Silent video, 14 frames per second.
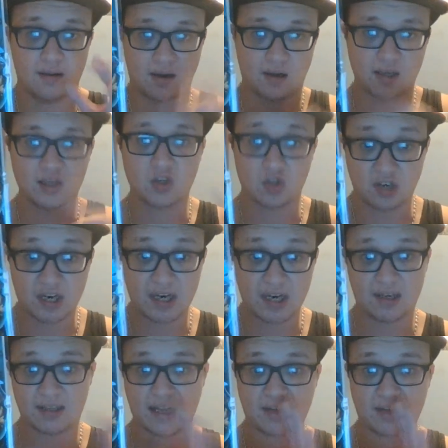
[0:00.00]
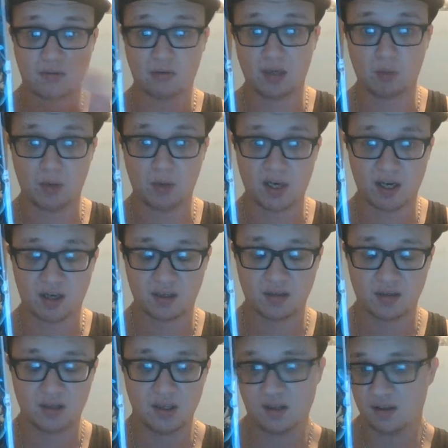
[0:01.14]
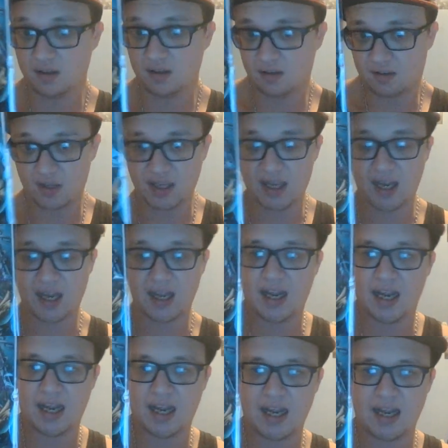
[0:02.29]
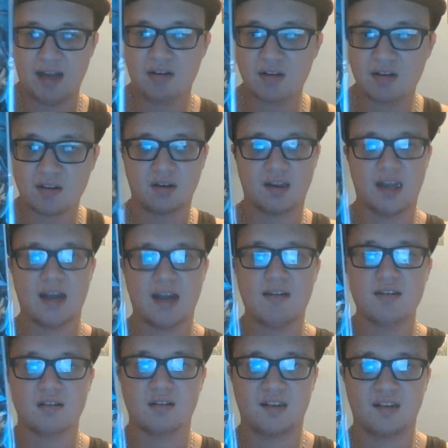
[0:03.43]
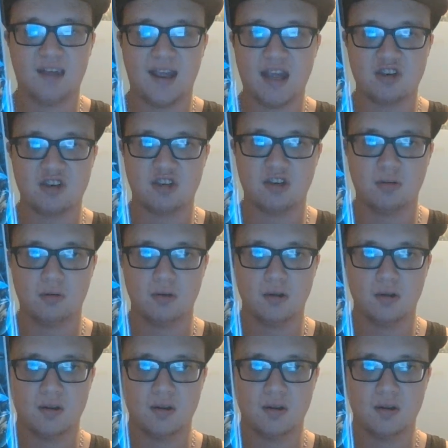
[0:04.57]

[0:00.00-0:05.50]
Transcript: on the tray. Like that's really weird." So it it, it was an it was an okay issue, mm.